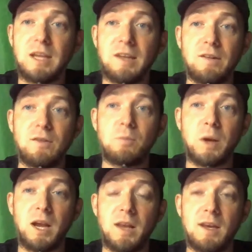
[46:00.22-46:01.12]
it's
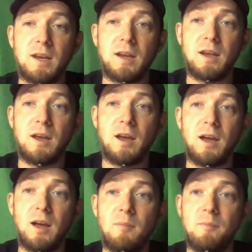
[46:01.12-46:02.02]
super handy.
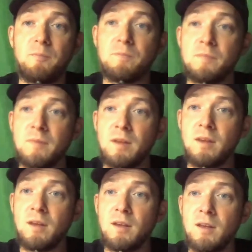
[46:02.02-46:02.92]
Um,
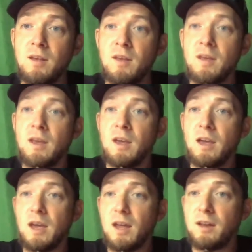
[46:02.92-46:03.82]

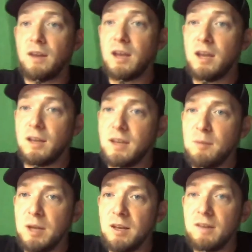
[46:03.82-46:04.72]
and yeah,
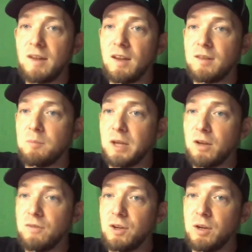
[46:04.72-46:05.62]
Damon says it'd be
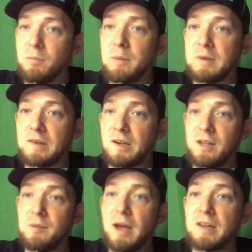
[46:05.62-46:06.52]
good if you can pip
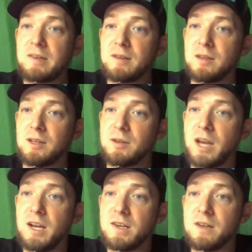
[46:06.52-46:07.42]
install on the master and the
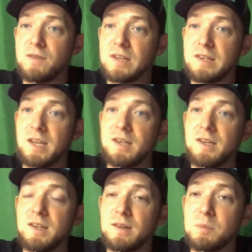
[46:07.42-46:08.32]
location of
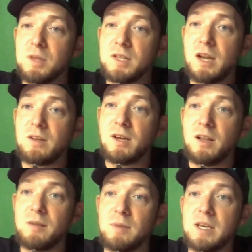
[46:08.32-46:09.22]
extensions is pushed out to
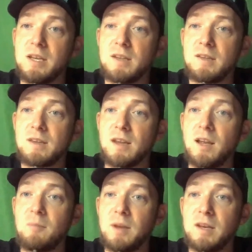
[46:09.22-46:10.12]
all the minions.
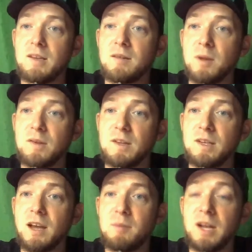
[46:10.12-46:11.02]
Uh, minions most of
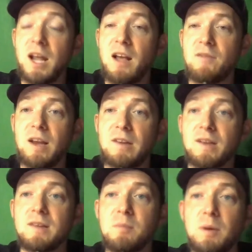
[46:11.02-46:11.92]
the time do not have
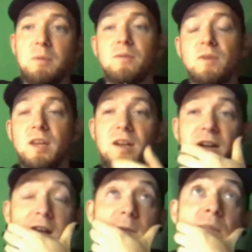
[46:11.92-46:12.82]
access to pip over the
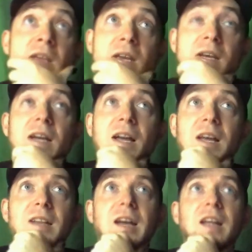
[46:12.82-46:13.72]
internet. Uh,
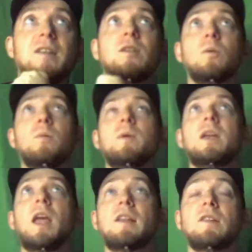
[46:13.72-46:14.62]
yeah, so
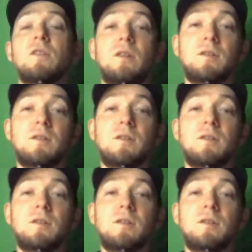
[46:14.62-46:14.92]
as